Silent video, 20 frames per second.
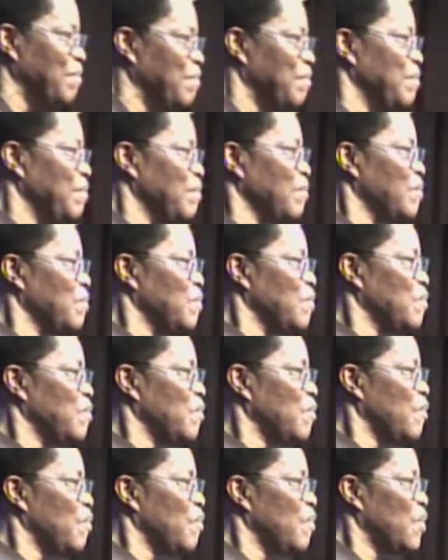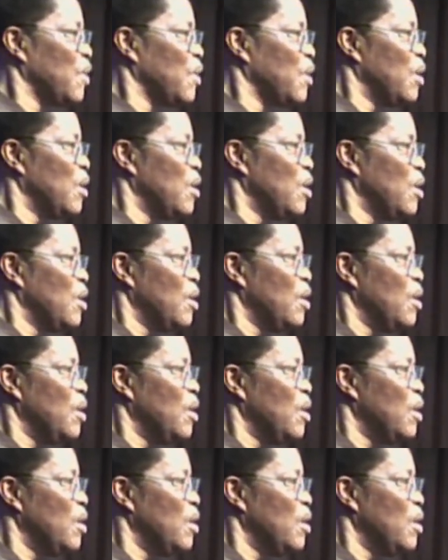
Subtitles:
No one is speaking in this clip.